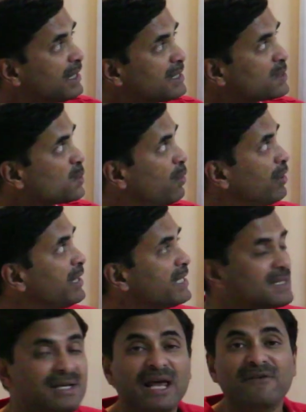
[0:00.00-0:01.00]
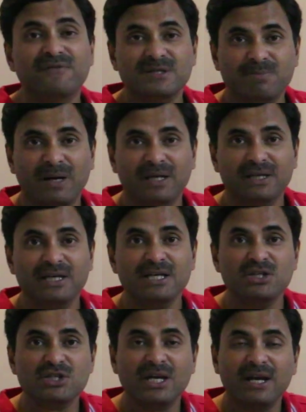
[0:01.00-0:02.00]
is called as lifespan.
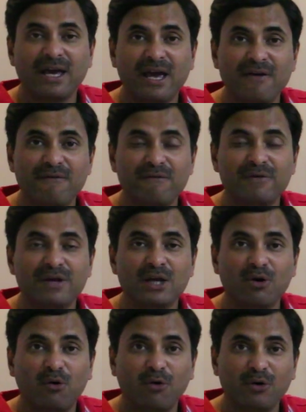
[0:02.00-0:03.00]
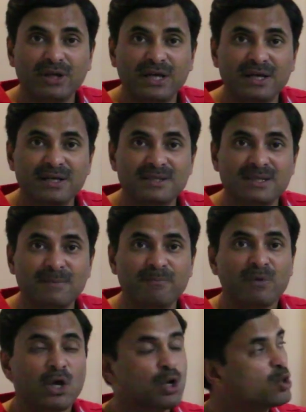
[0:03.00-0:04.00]
Each and every
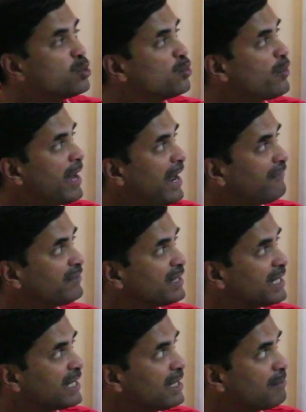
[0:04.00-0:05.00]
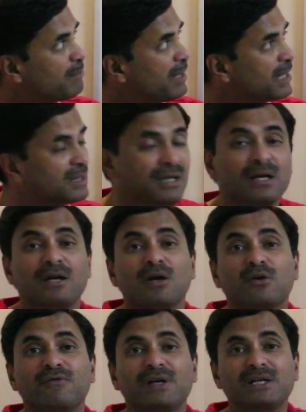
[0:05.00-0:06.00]
organism who have taken birth
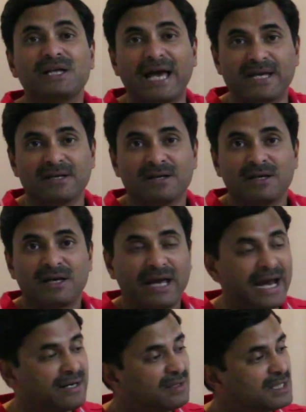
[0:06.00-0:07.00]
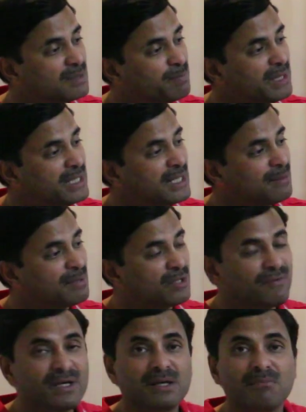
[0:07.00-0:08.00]
will die and this period
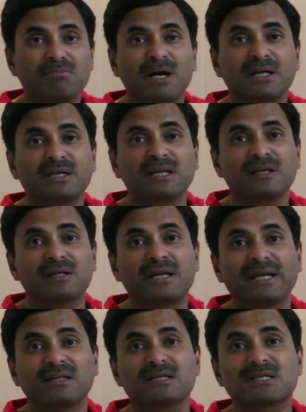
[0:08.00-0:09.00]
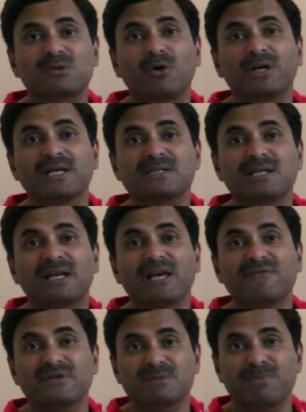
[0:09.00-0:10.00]
between the birth and the death is called as the
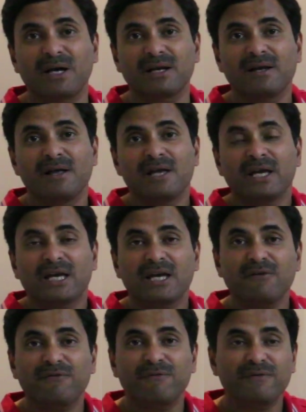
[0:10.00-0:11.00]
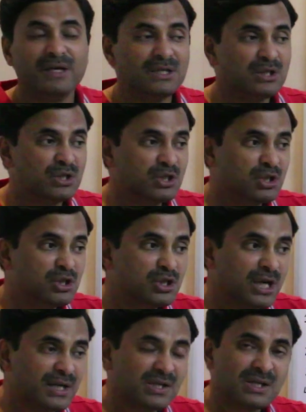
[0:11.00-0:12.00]
lifespan. If we
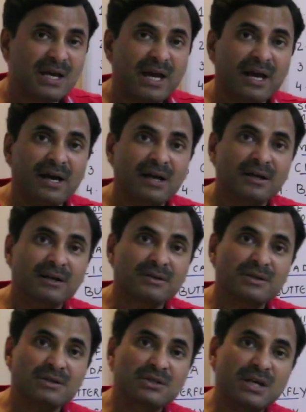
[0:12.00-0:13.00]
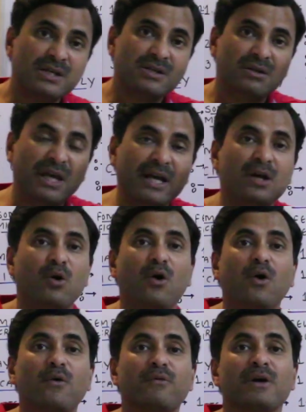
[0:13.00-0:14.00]
just, uh, just think
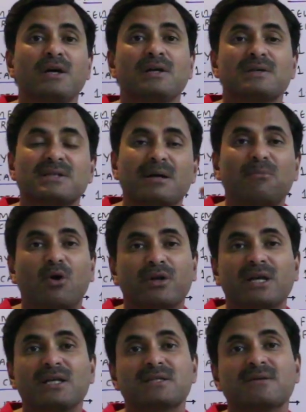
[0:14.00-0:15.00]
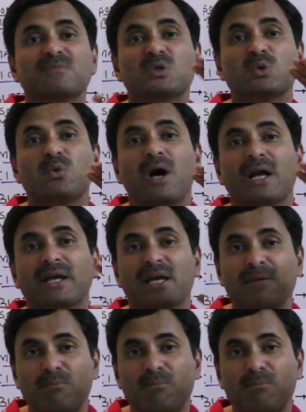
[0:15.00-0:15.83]
of some organisms who are